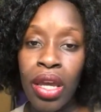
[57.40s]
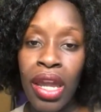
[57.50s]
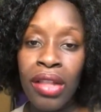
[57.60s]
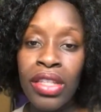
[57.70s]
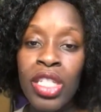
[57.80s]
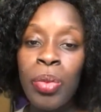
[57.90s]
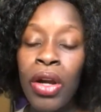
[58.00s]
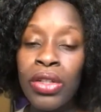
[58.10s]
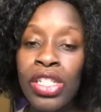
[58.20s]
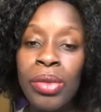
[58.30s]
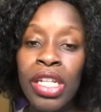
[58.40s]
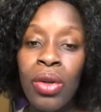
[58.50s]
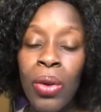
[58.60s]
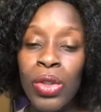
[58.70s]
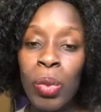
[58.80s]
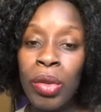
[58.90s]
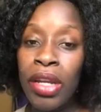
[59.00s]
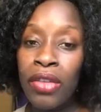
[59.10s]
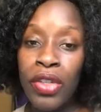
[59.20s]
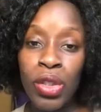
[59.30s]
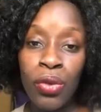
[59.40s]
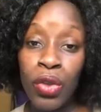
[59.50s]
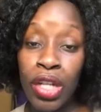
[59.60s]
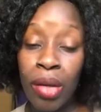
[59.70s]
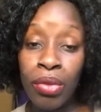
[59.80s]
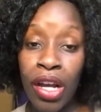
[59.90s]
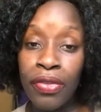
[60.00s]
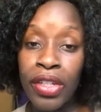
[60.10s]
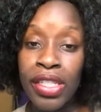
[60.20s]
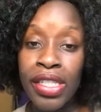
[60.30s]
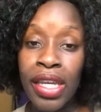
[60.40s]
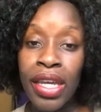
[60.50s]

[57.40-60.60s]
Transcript: And these partnerships can also be beneficial for nonprofits.